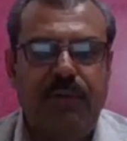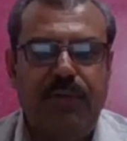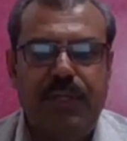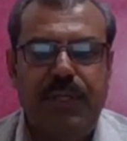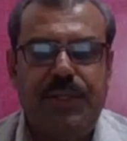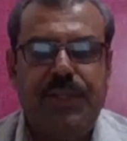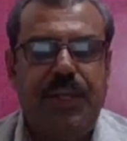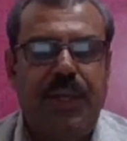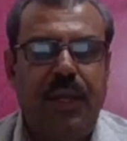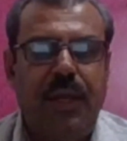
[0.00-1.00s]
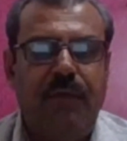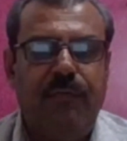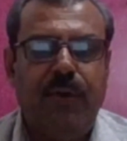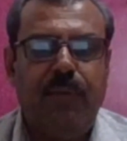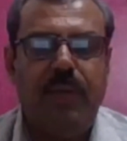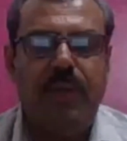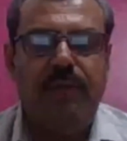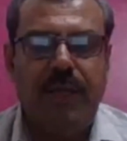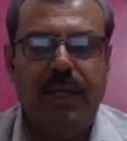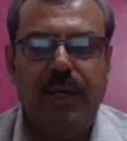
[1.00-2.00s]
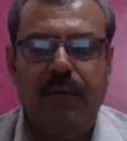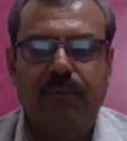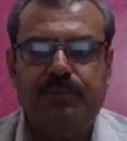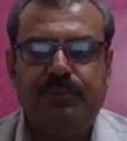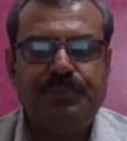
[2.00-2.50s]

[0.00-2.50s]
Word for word: invitation, and I formally welcome